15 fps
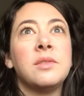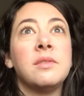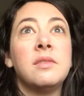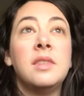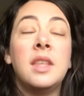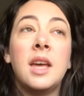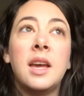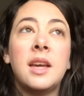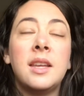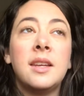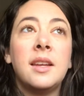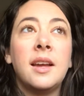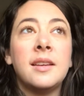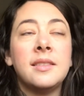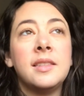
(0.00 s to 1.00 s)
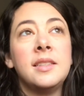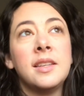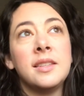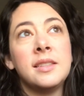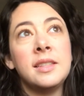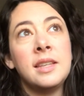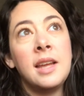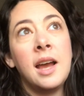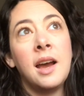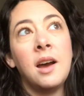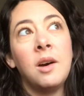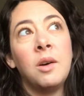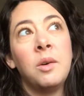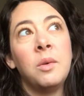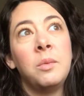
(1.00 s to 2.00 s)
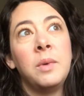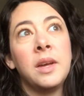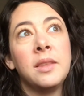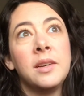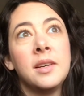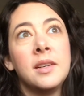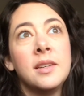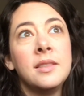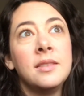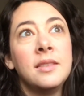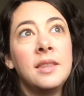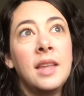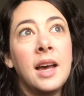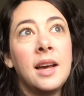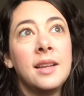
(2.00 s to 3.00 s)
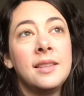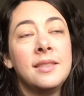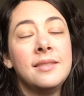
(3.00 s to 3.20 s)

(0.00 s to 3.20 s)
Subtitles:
then as it does now whether that